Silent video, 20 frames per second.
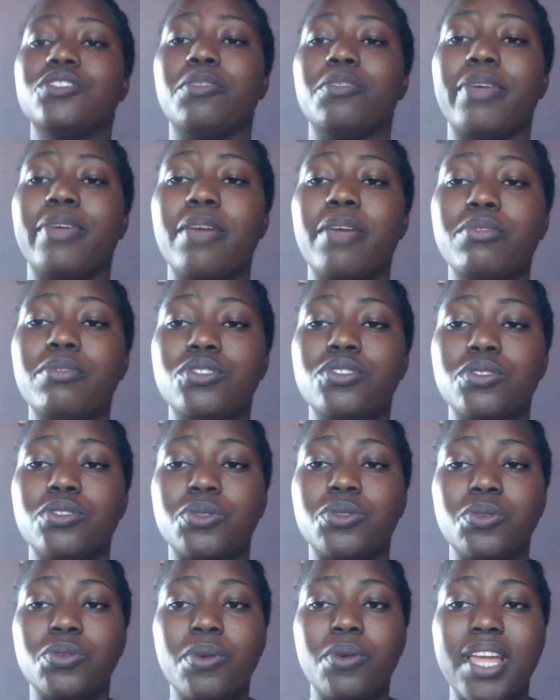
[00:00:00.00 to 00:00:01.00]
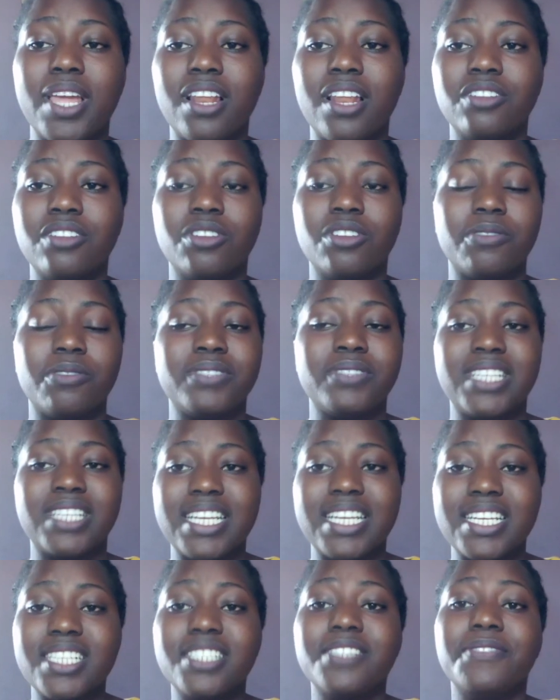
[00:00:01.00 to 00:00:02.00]
be able to do a lot of
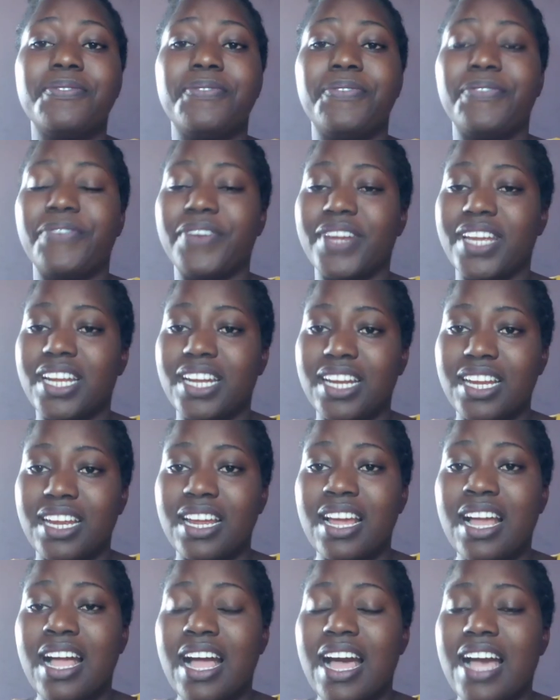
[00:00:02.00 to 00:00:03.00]
things freely.